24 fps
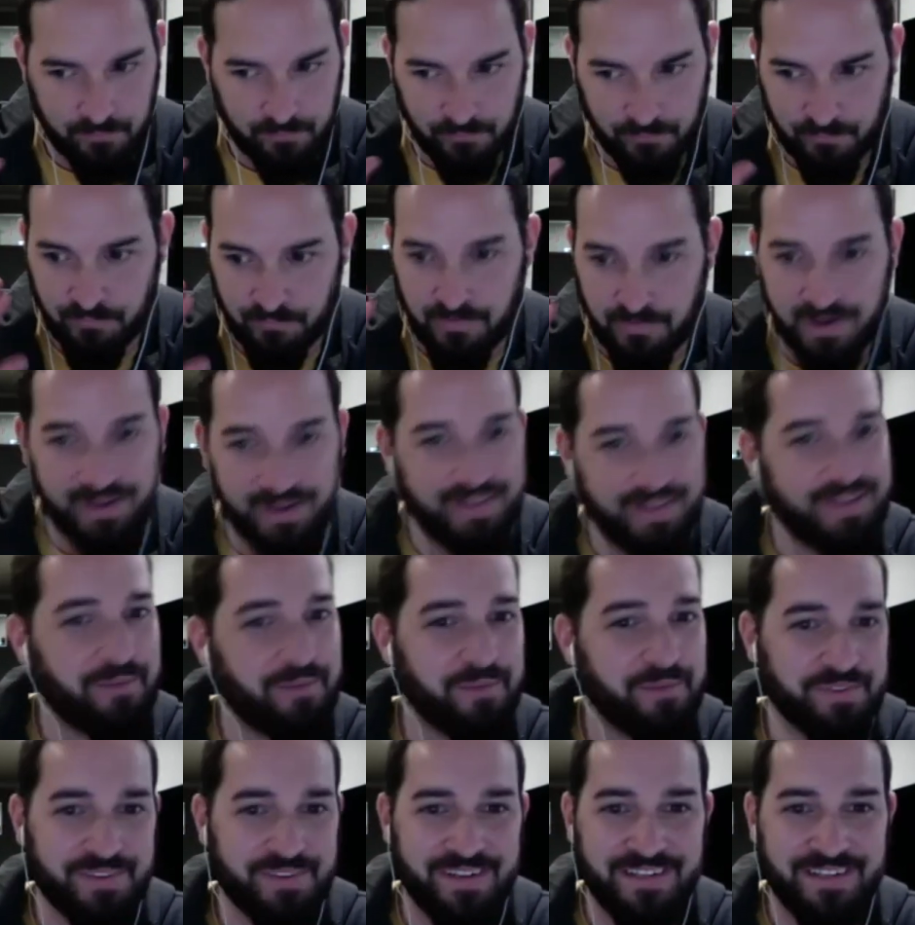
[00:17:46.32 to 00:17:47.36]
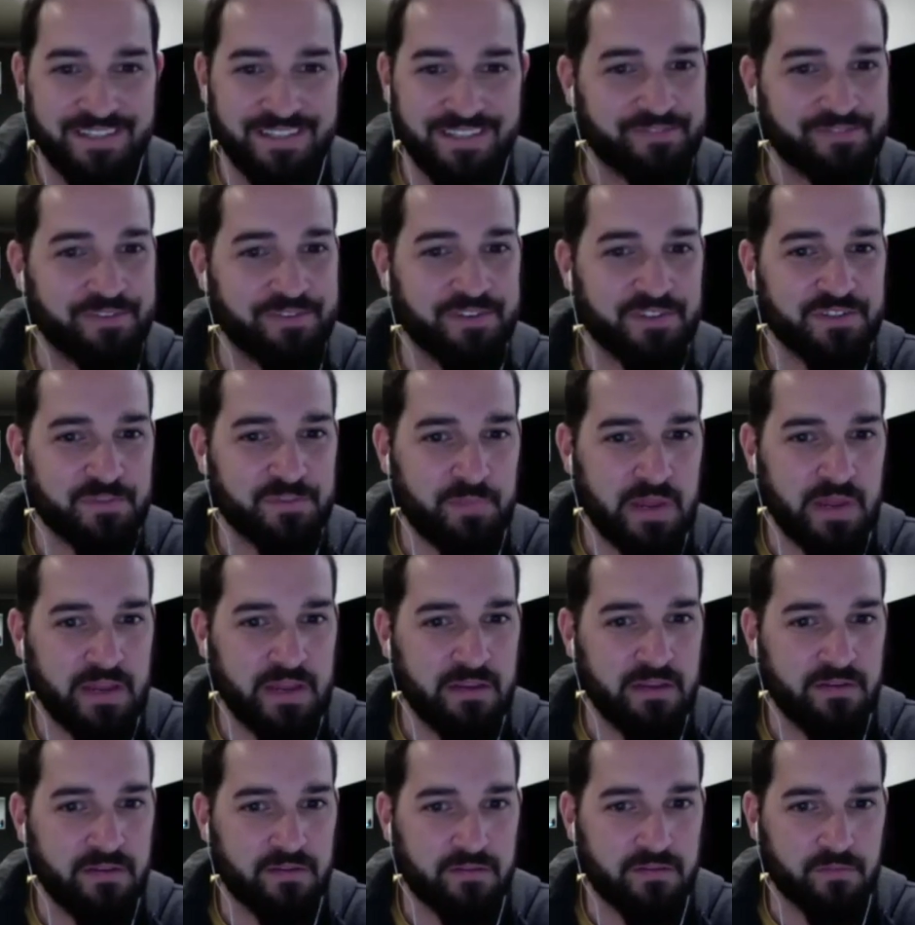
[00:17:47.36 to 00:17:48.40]
really almost in a different
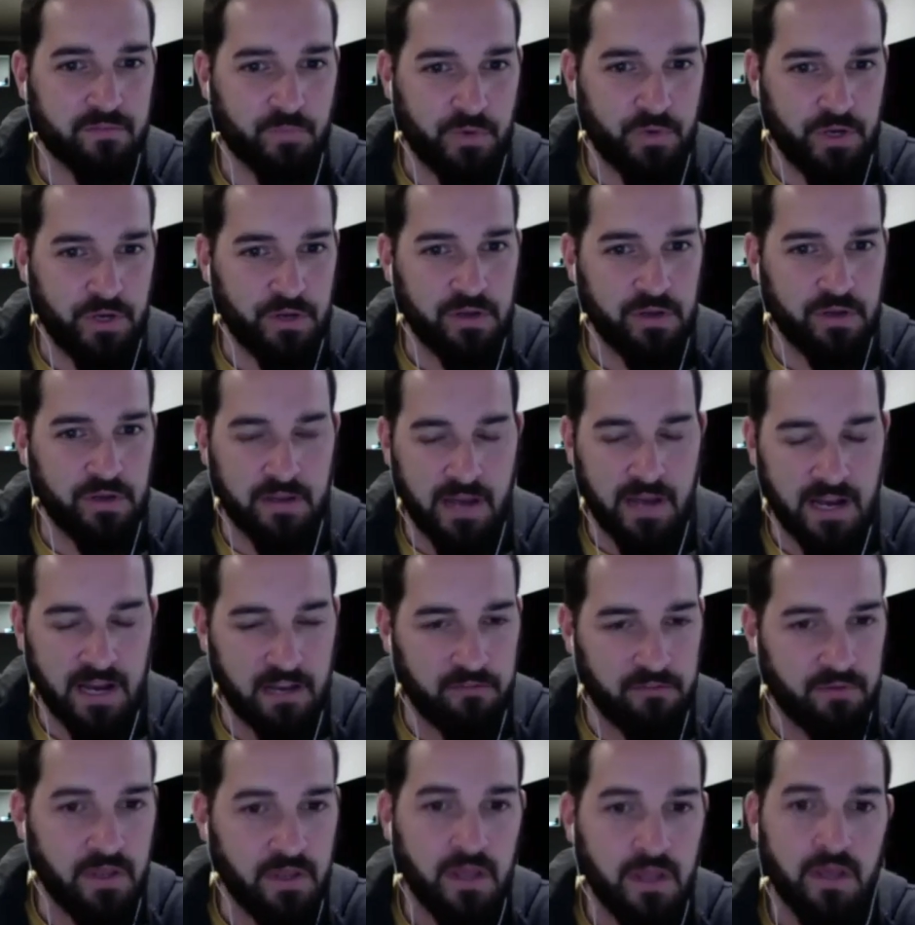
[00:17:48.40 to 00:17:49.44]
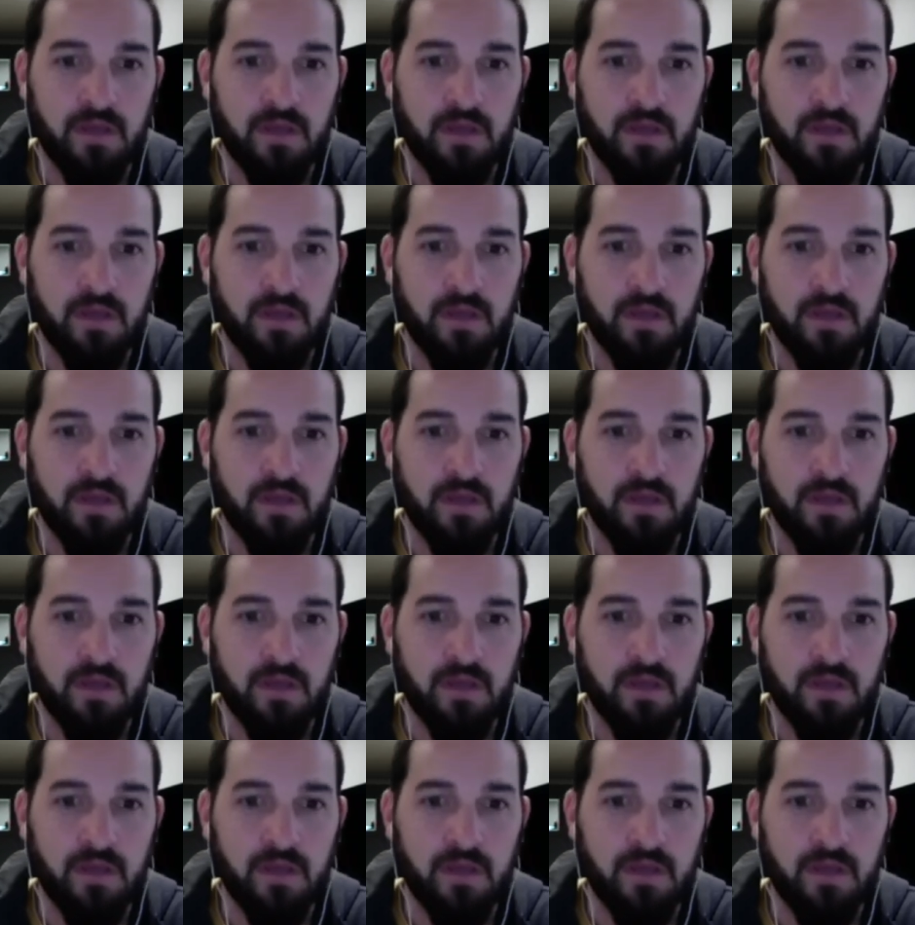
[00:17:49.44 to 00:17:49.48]
space where you can kind of